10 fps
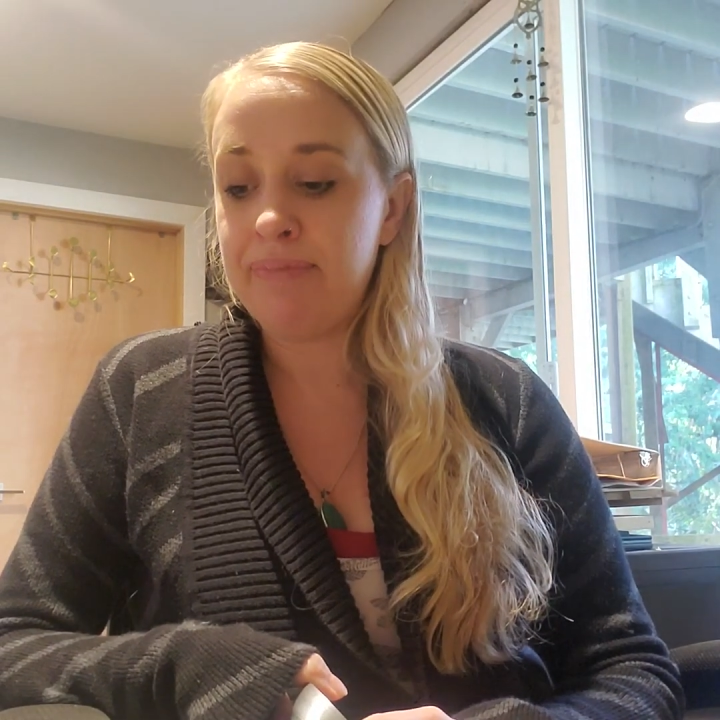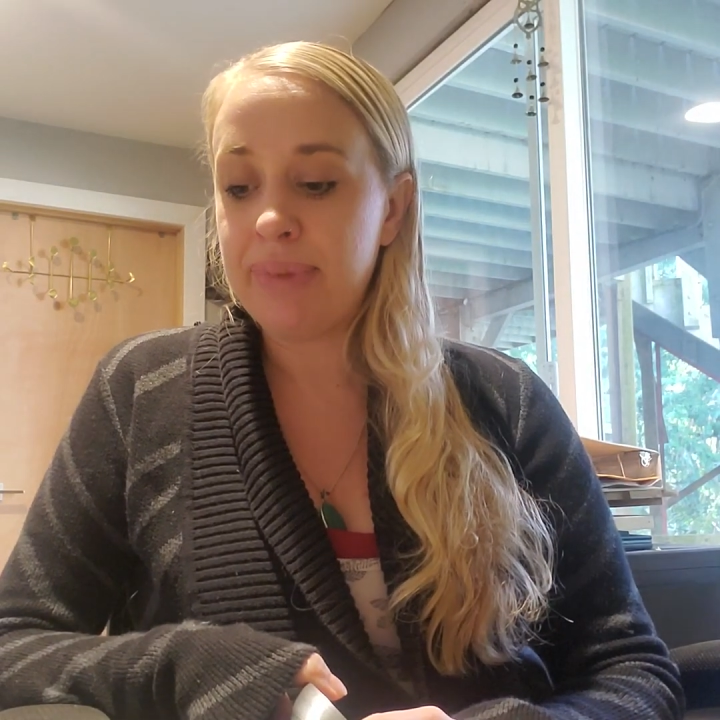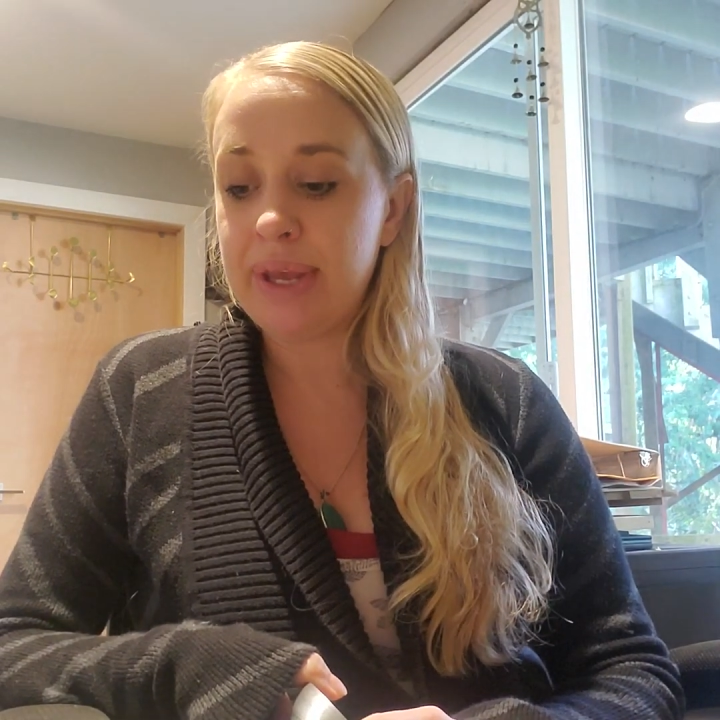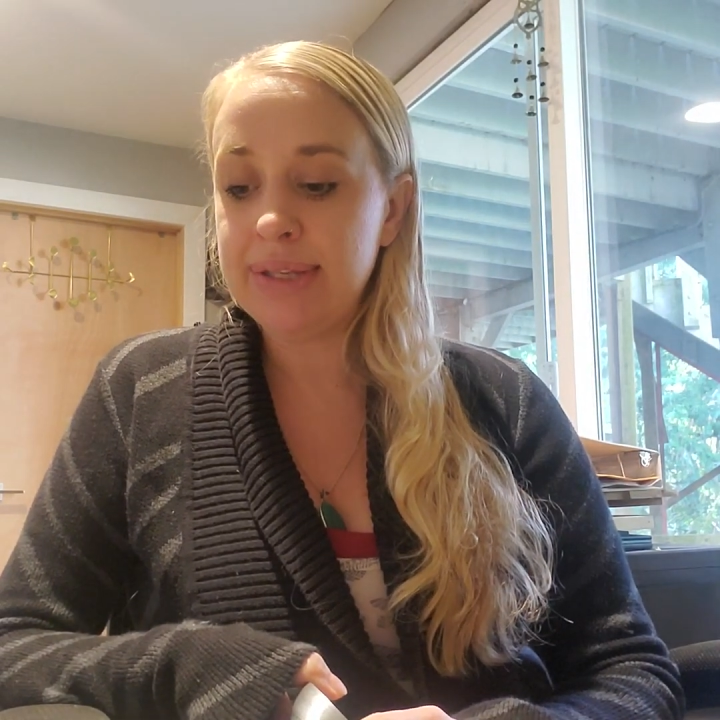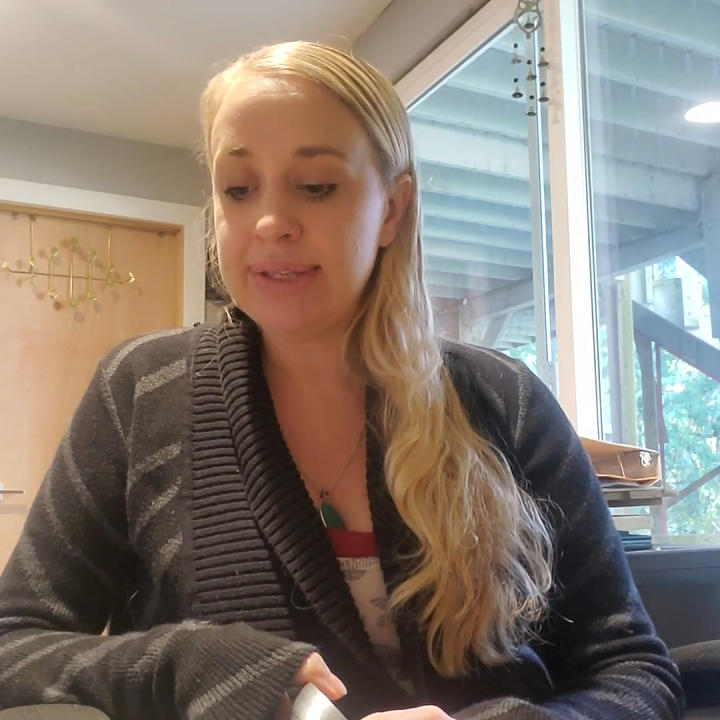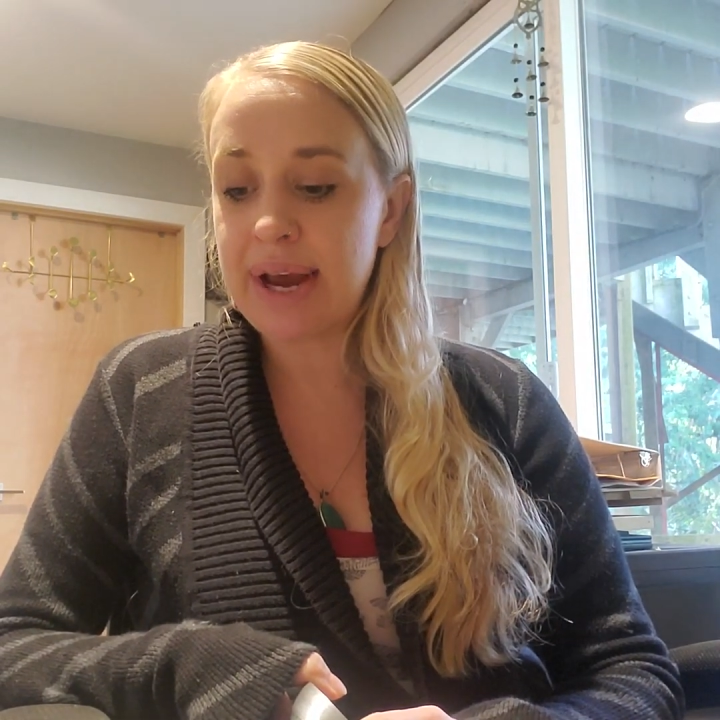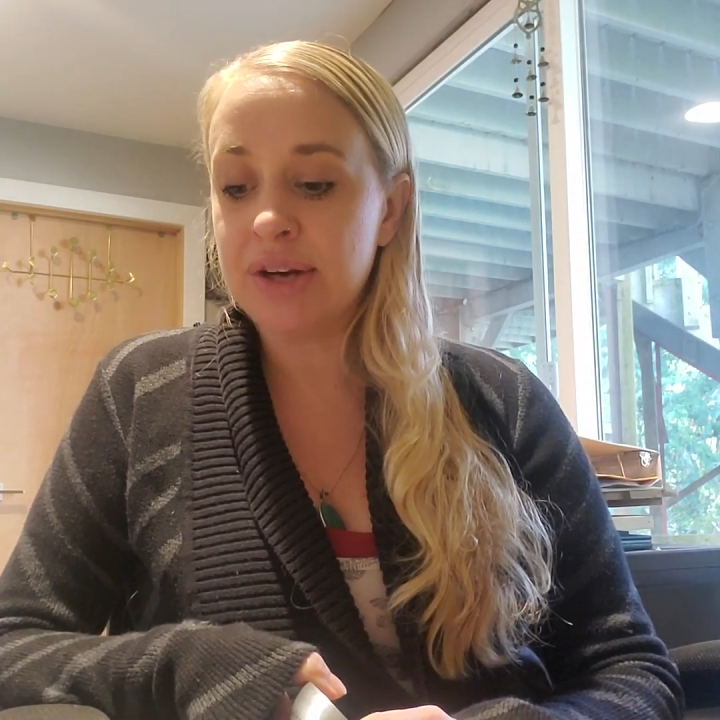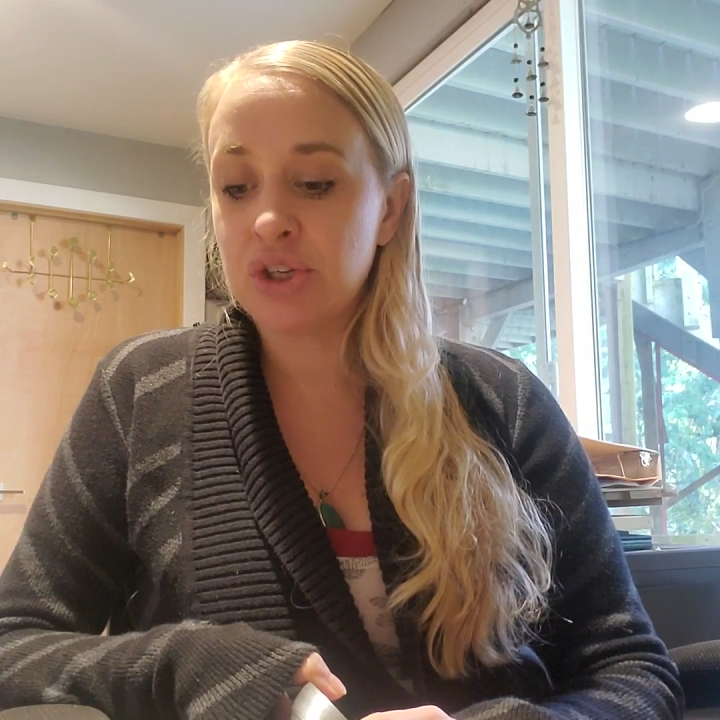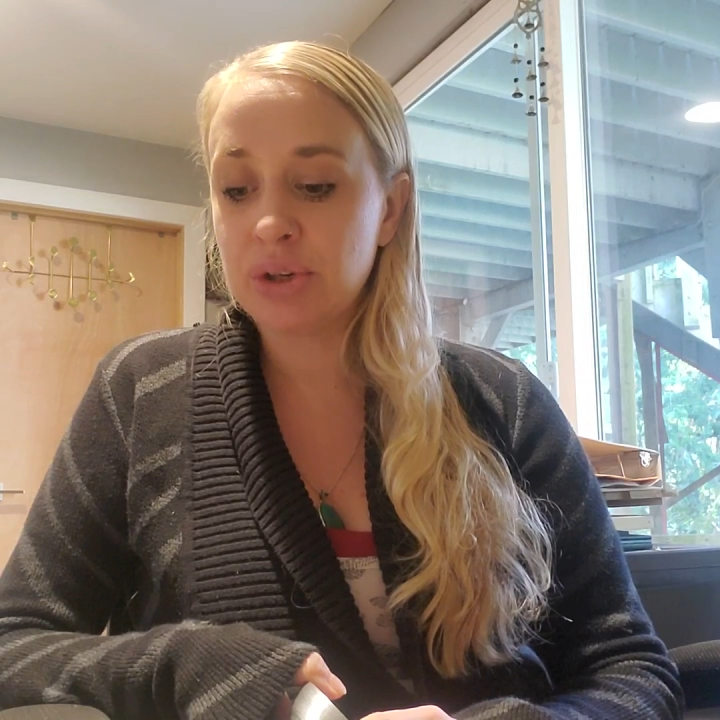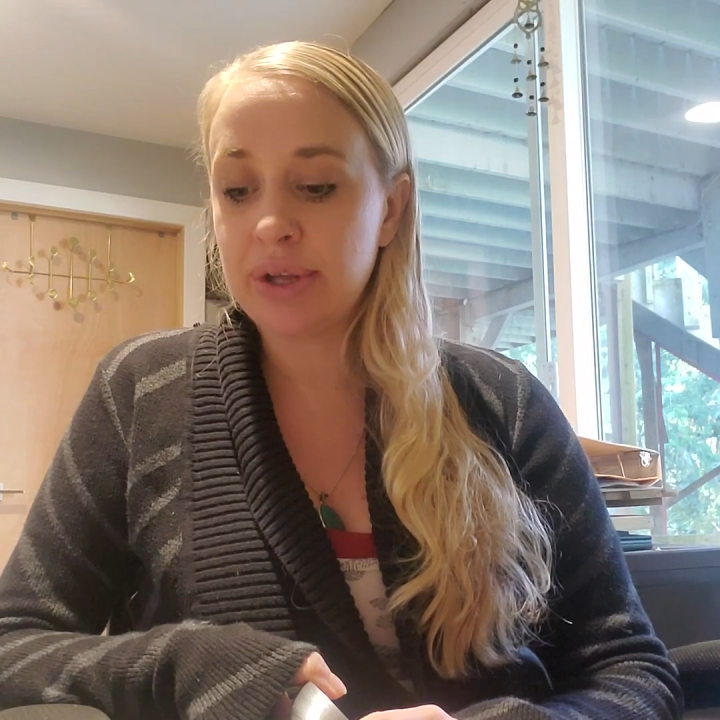It's
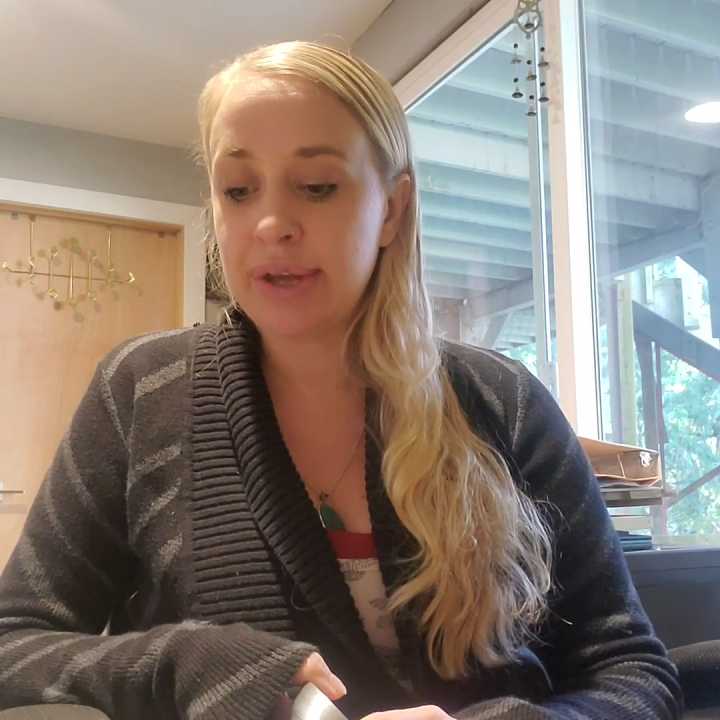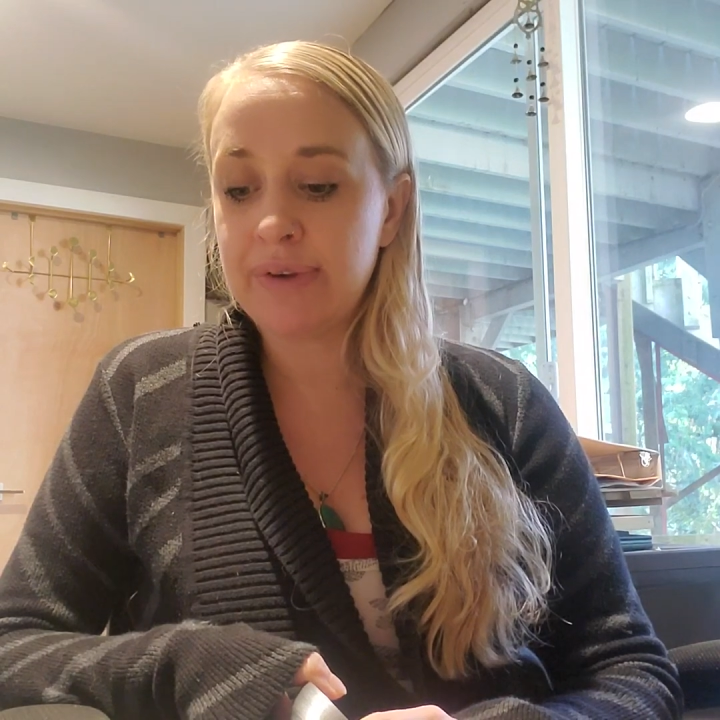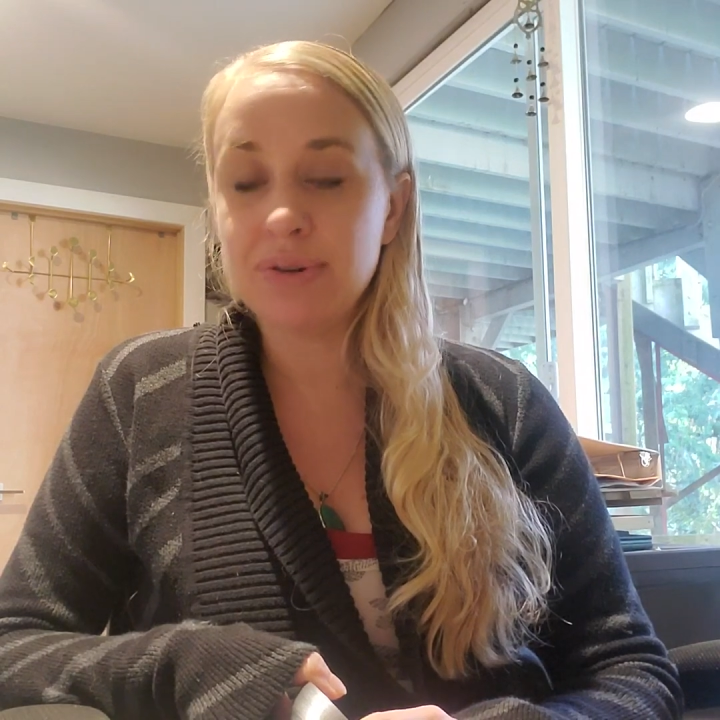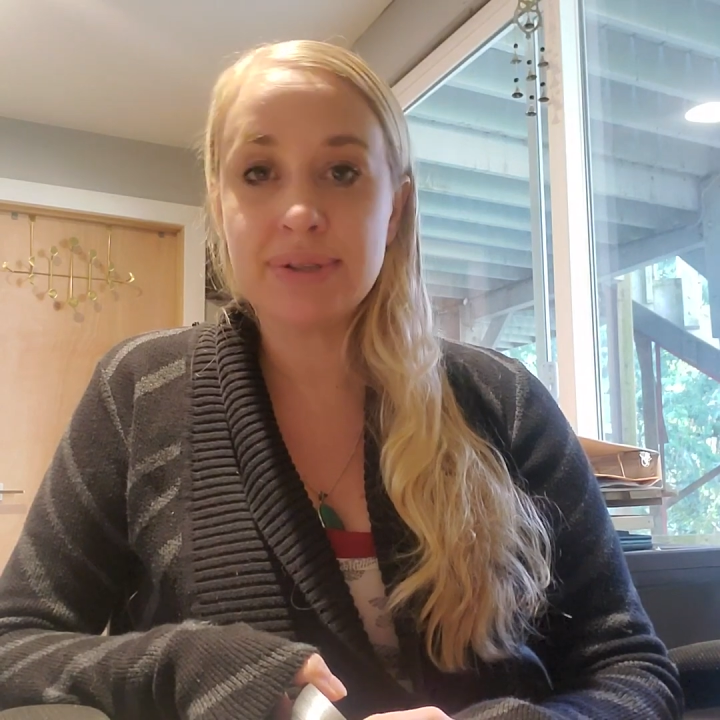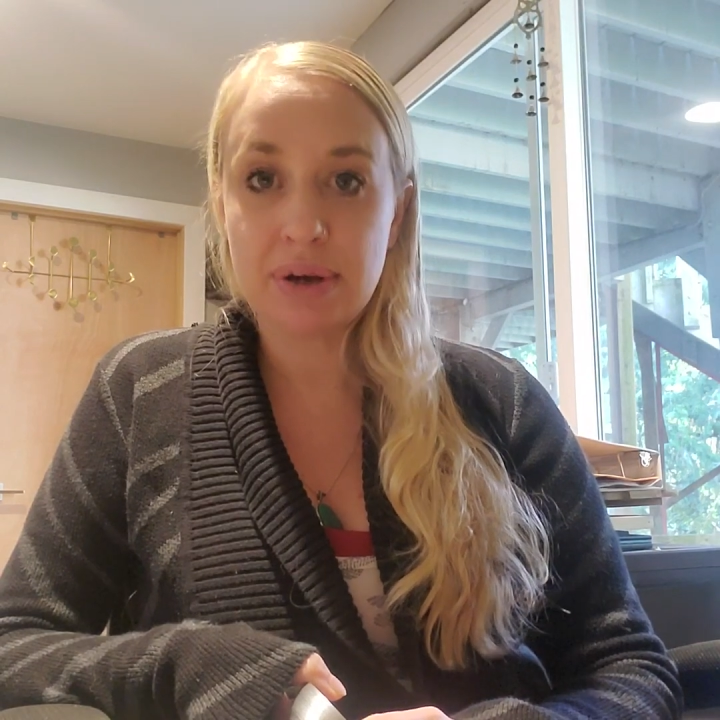actually, there's